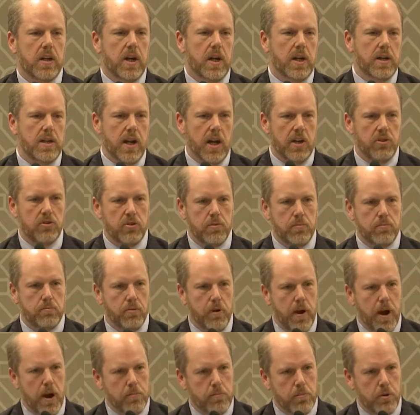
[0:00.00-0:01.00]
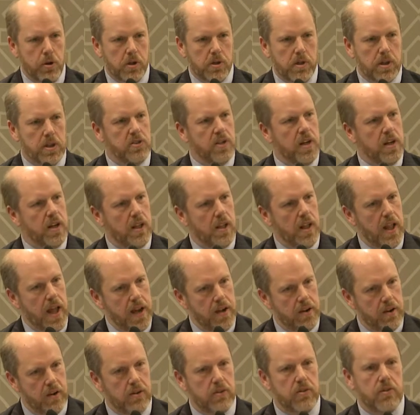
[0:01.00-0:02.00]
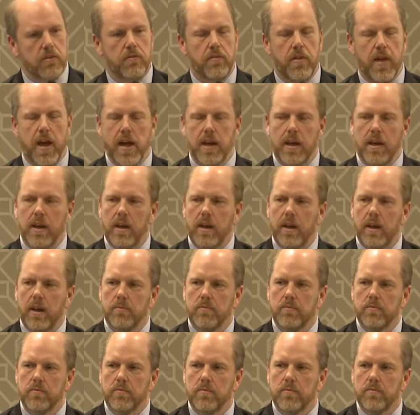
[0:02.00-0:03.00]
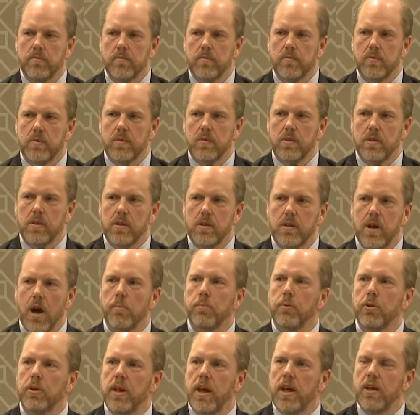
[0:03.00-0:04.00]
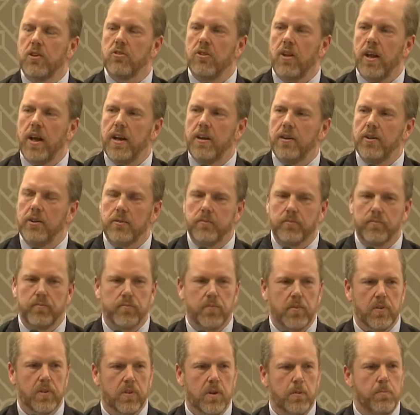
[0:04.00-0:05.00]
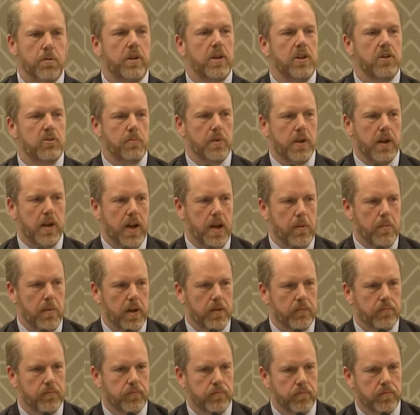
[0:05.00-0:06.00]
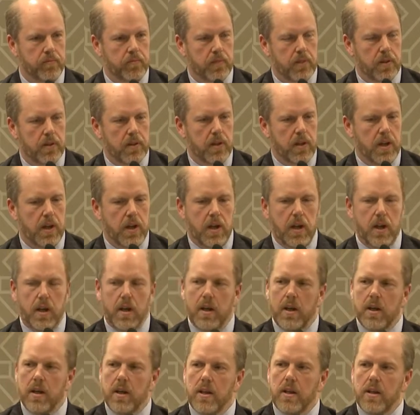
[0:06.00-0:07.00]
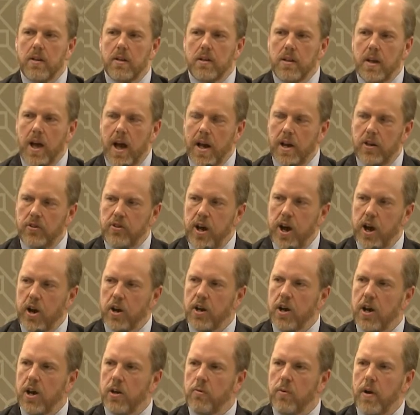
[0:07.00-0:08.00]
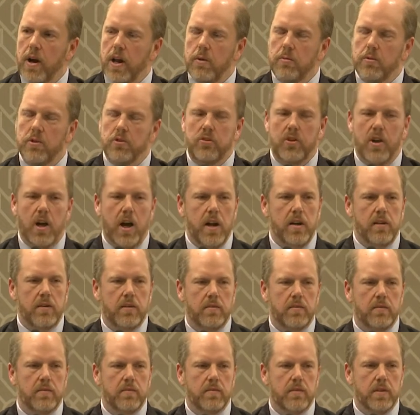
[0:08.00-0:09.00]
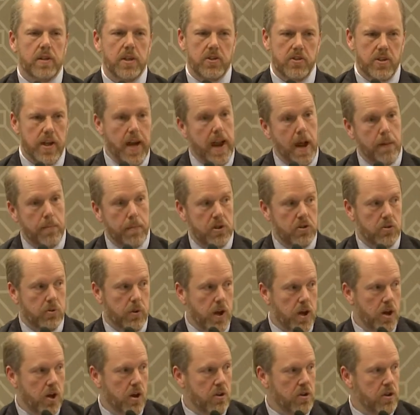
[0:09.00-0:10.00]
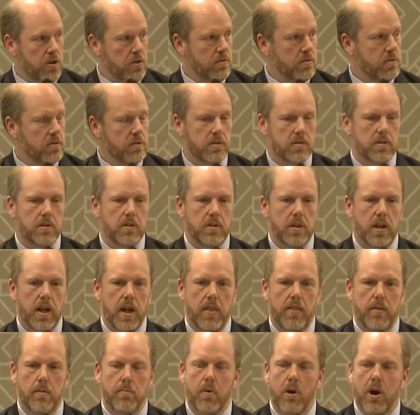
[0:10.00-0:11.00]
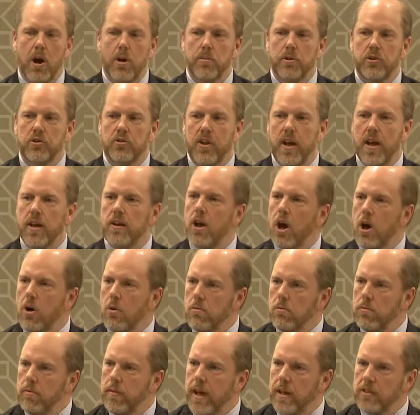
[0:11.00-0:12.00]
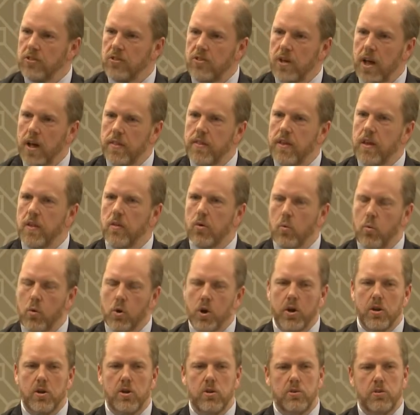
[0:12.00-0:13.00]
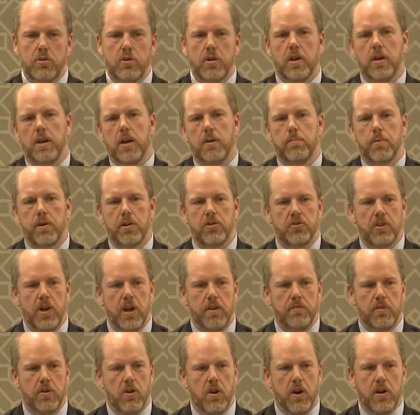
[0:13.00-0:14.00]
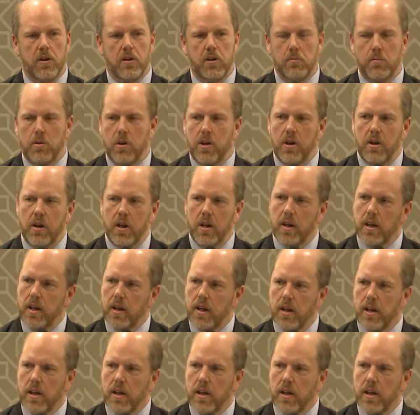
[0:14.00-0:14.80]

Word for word: a dozen prayer booklets and a letter thanking him. A couple days later, a policeman came in got his hair cut when he was done. He said, How much do I owe you? And the barber said, No, that's nothing. The work you do to keep us safe in our community,